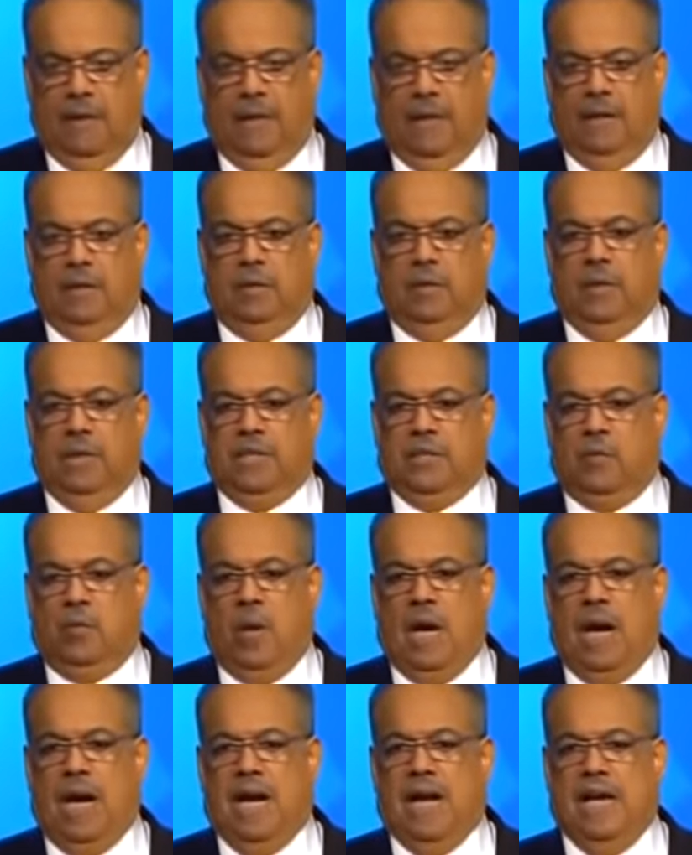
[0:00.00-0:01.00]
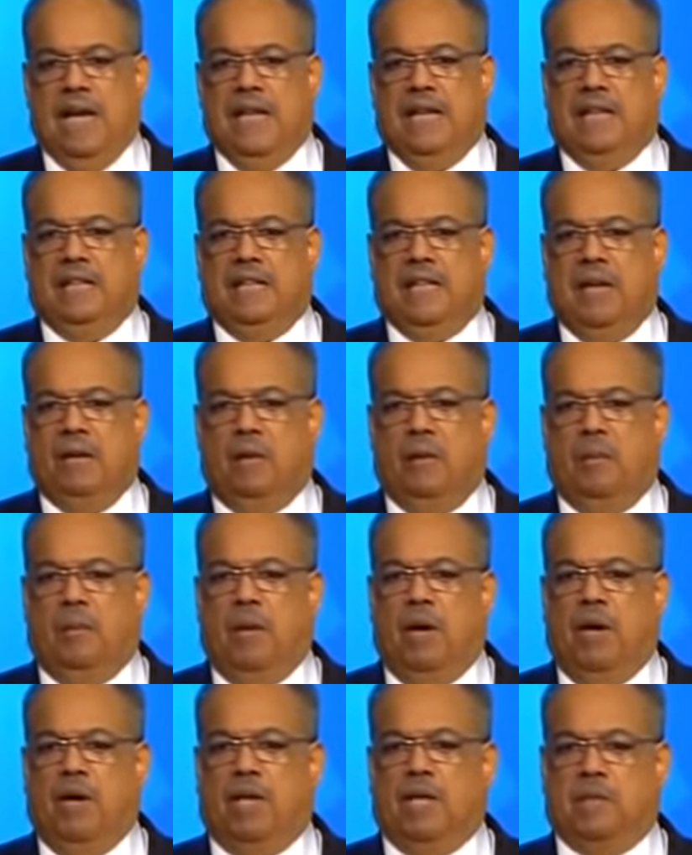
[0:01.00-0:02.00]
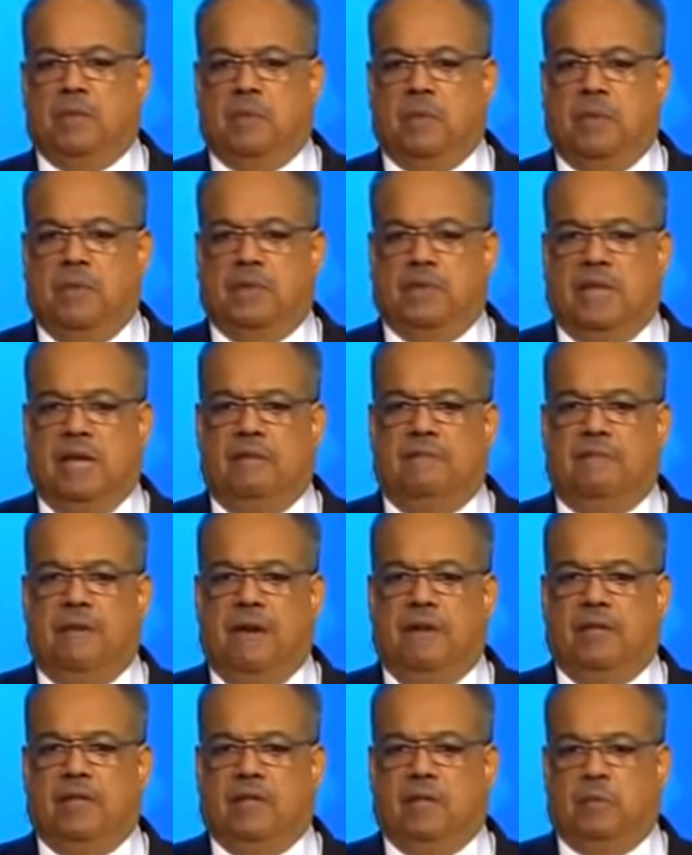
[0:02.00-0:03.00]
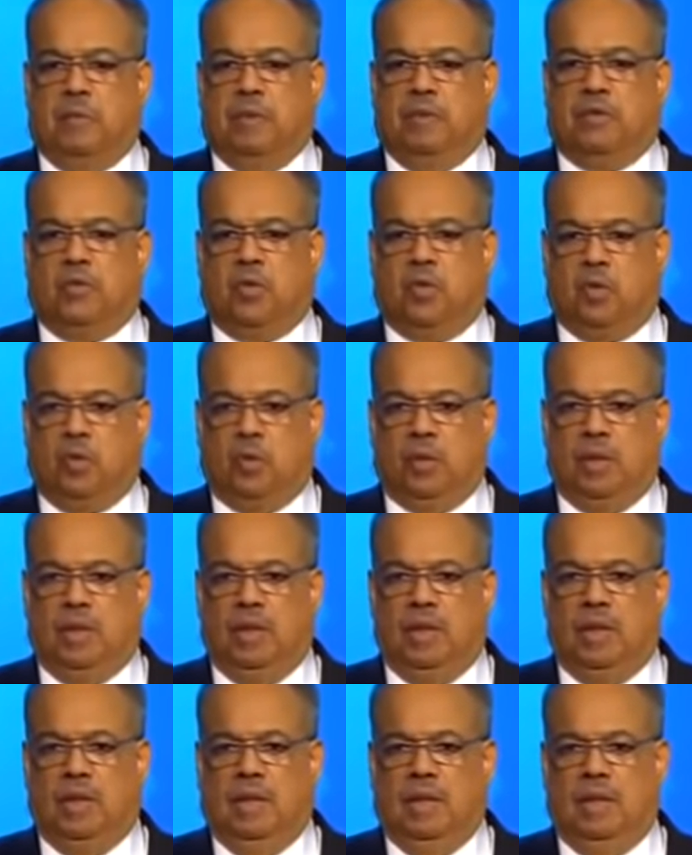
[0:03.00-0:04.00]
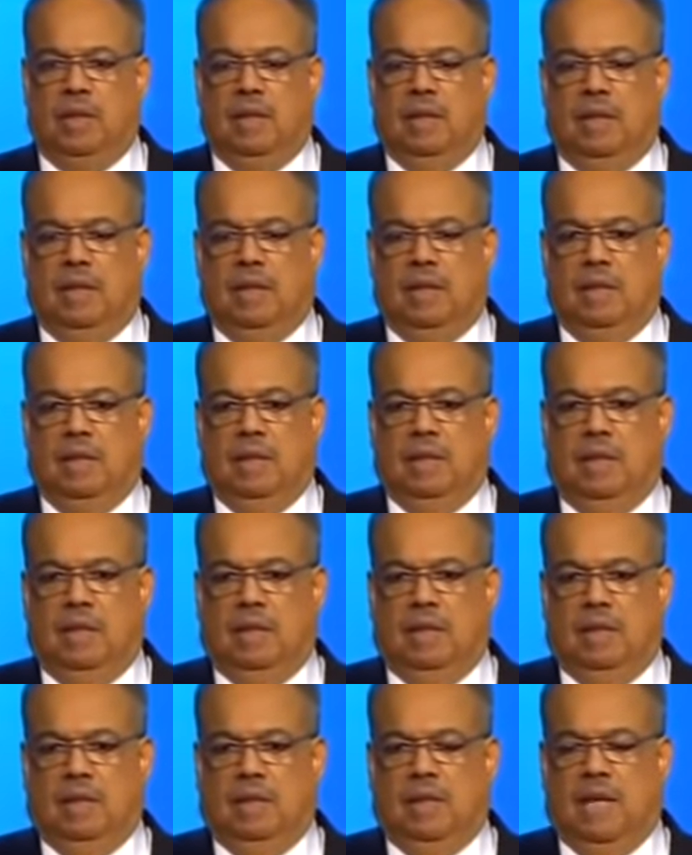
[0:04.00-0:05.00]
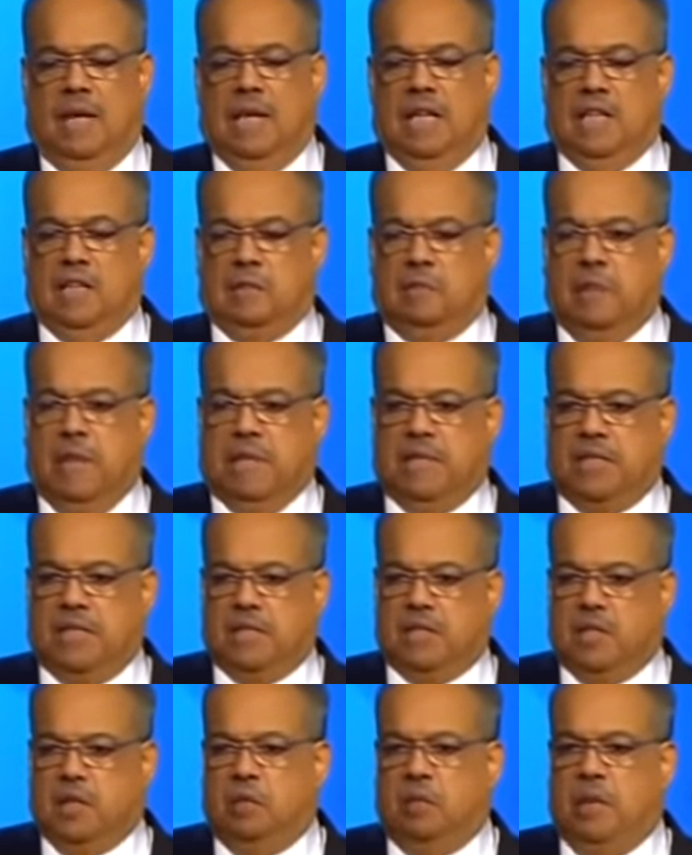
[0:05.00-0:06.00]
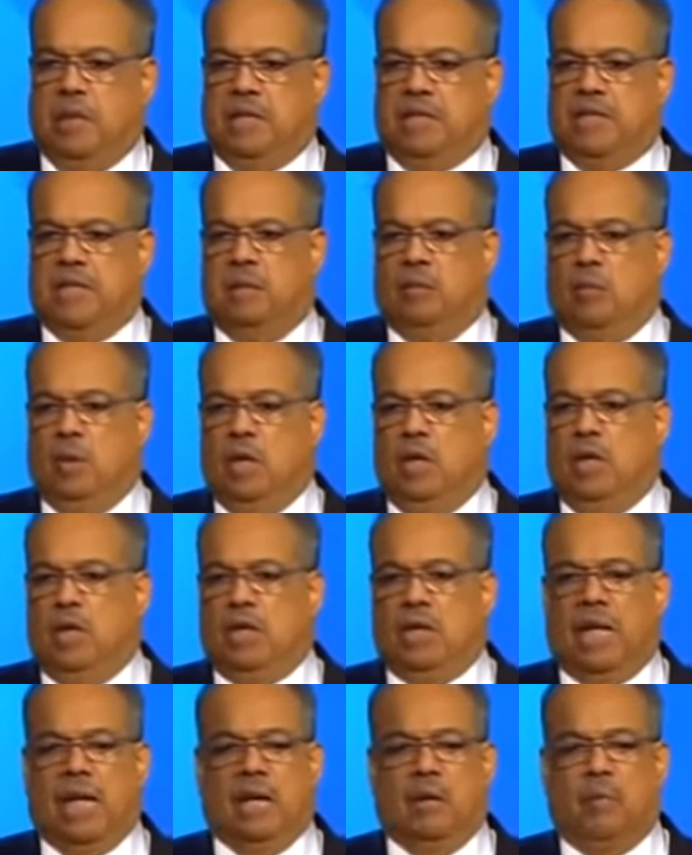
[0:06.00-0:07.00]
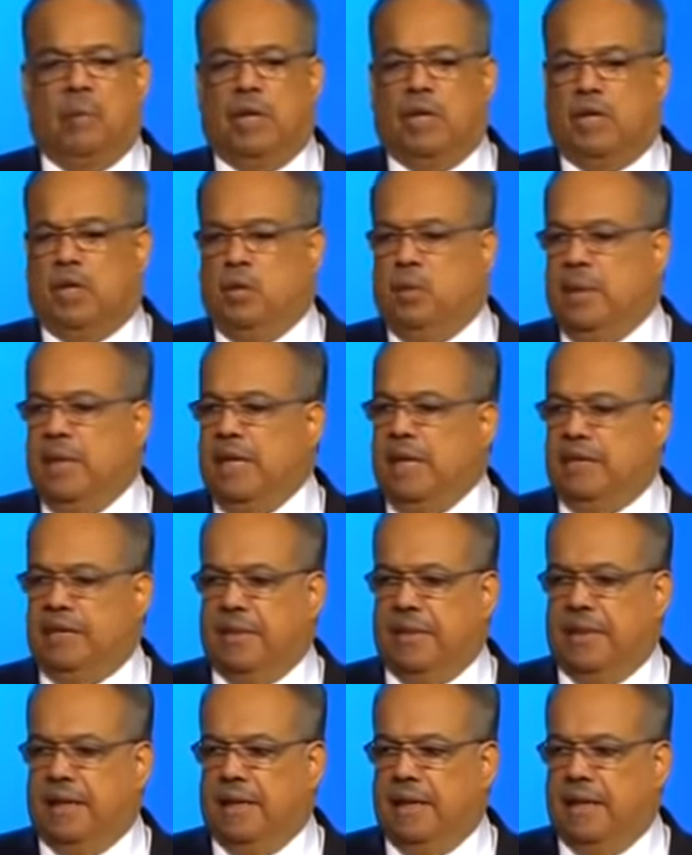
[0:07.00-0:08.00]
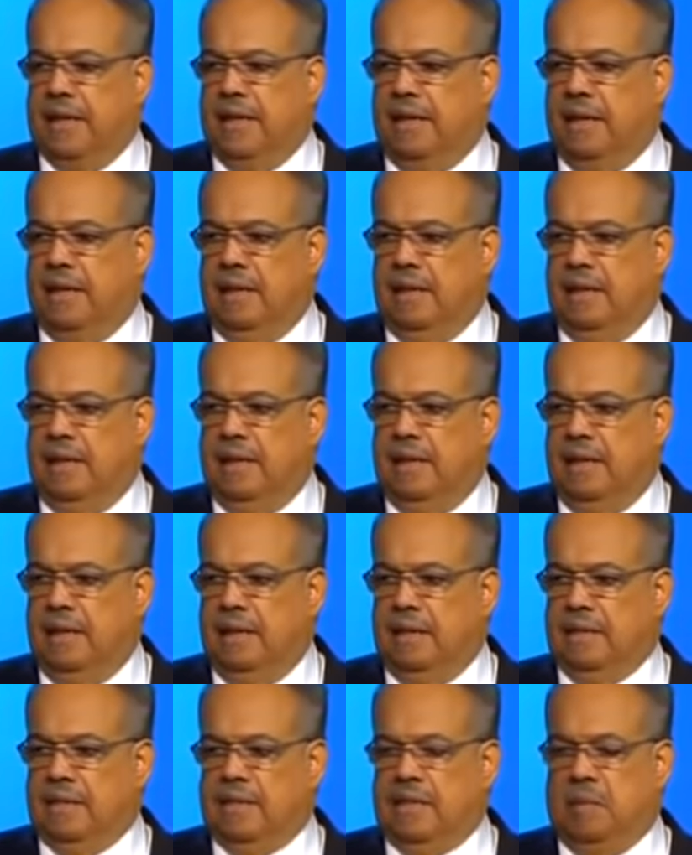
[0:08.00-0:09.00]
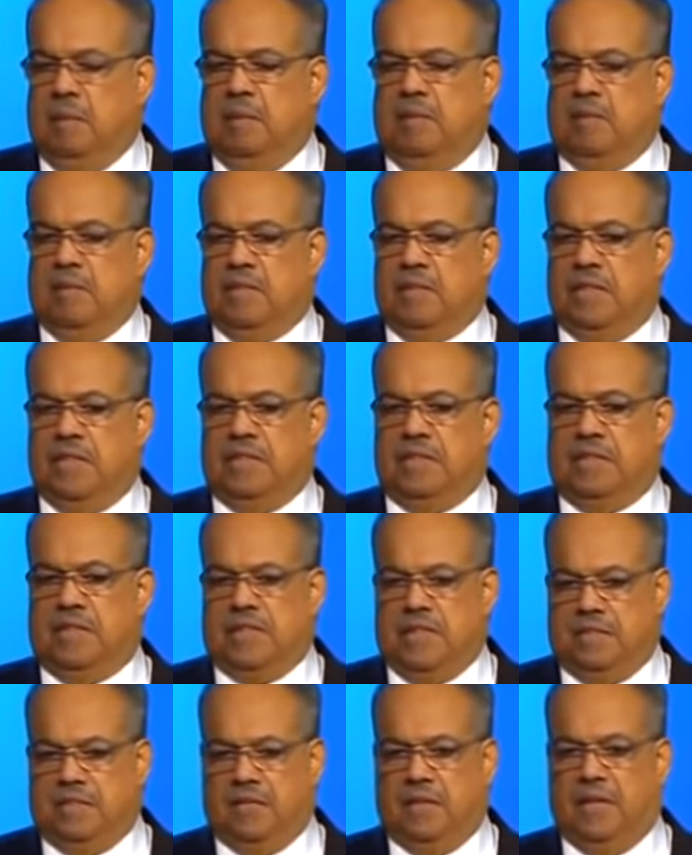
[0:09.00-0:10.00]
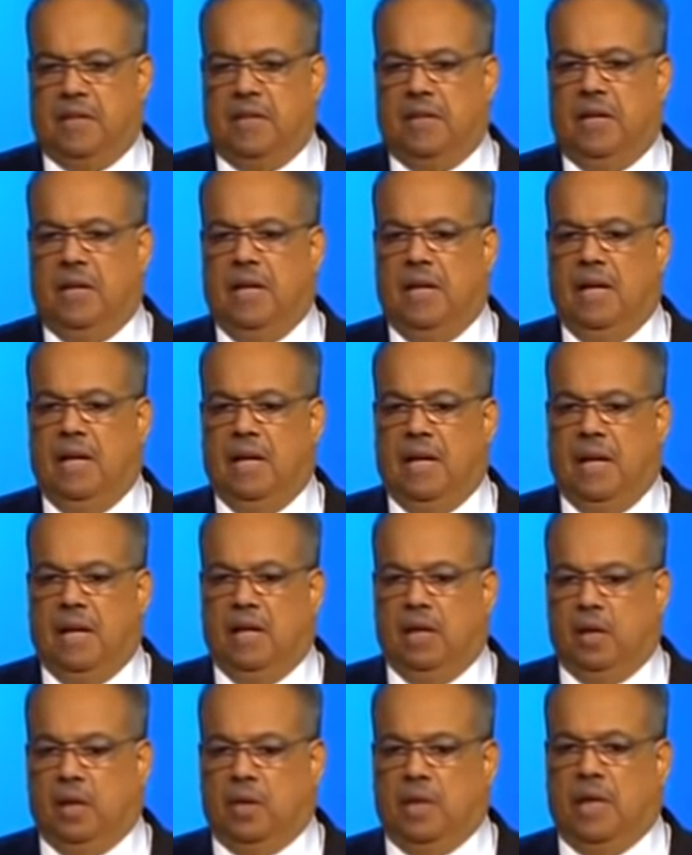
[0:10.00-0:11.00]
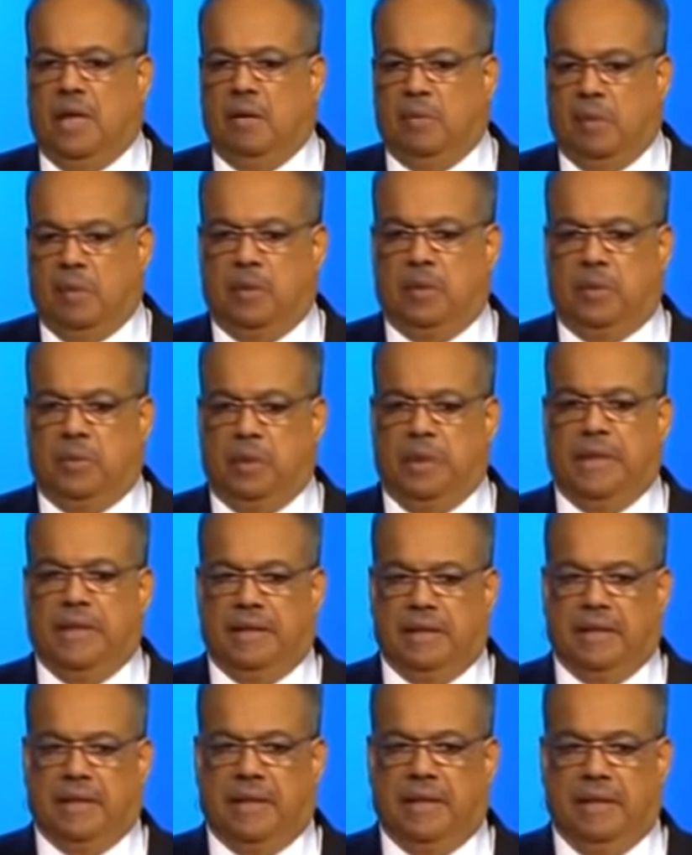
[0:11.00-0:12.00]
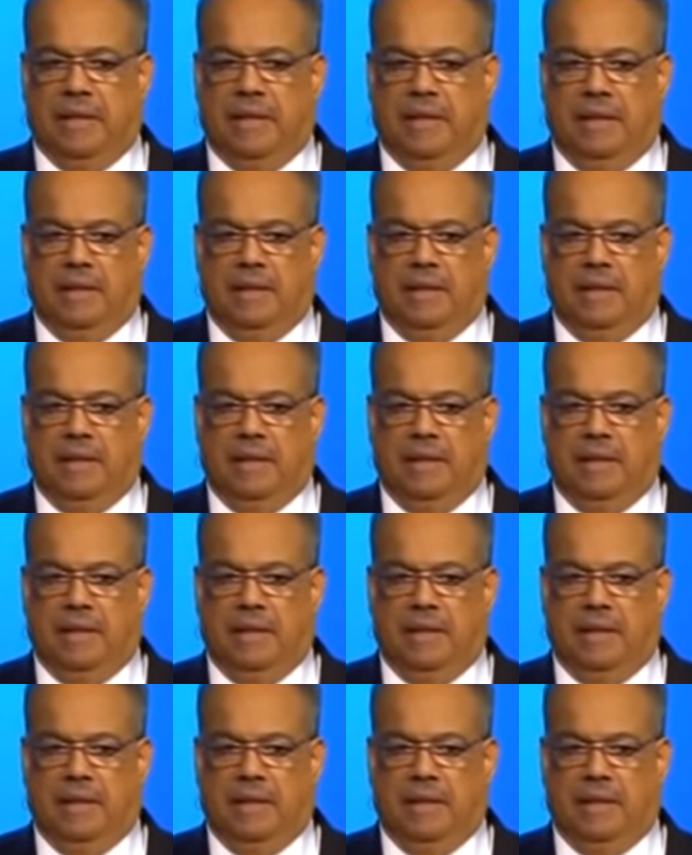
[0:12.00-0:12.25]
And the reason why I hated that remark is because I found it to be true. God has blessed us so much that we look like we could do anything. And some of us just sit there and look like we could do anything.